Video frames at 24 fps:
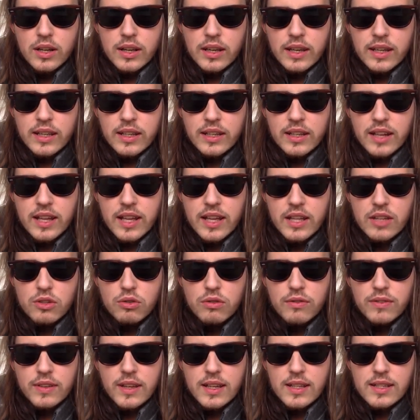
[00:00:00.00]
In Gray and
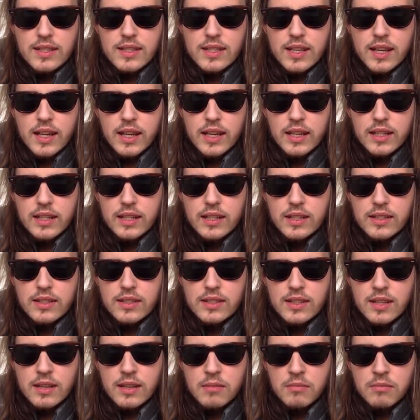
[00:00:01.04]
Juvia's side,
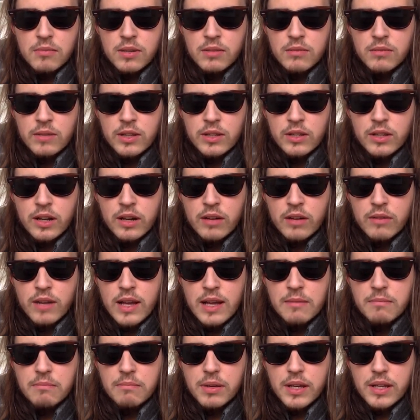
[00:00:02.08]
someone went on a
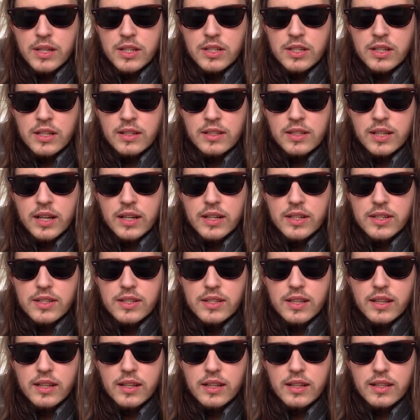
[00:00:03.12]
rampage. The entire
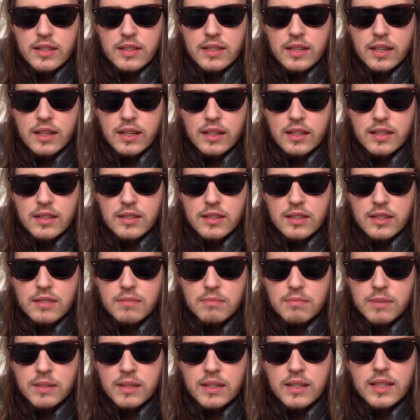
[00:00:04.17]
city is like it's
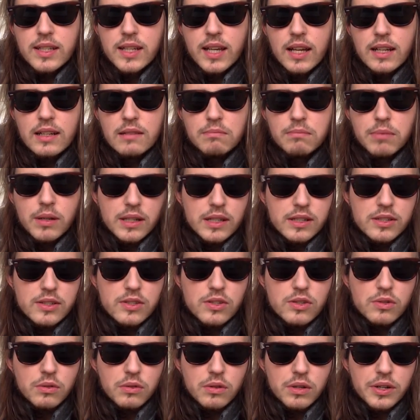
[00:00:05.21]
just been cut by a
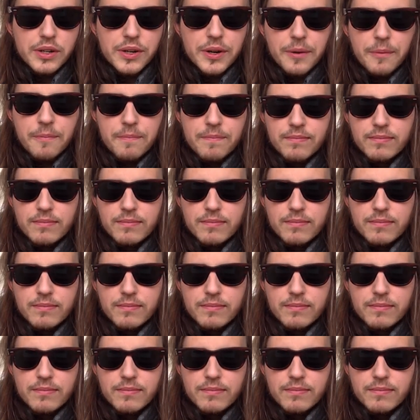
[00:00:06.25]
sword.